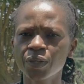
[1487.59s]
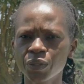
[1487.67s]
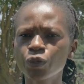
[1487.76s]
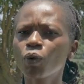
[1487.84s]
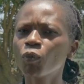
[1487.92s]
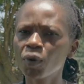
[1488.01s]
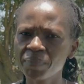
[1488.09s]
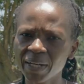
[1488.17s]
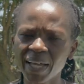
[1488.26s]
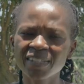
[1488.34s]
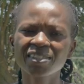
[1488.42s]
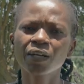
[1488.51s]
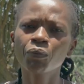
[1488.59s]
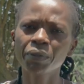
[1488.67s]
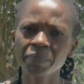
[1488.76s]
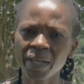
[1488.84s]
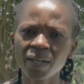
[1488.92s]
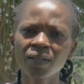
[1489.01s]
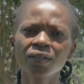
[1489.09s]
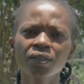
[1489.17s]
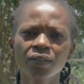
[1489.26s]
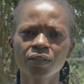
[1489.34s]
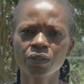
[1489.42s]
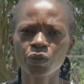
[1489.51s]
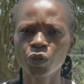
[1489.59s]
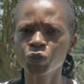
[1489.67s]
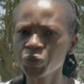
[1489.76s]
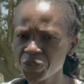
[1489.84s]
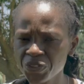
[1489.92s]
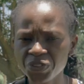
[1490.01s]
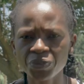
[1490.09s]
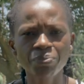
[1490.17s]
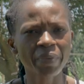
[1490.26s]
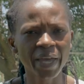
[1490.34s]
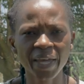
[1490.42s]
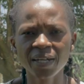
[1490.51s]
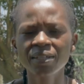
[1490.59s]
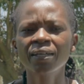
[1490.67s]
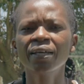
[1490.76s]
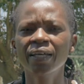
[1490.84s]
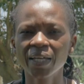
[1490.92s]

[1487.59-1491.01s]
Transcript: you know, mobilizing women, you know, youth, men,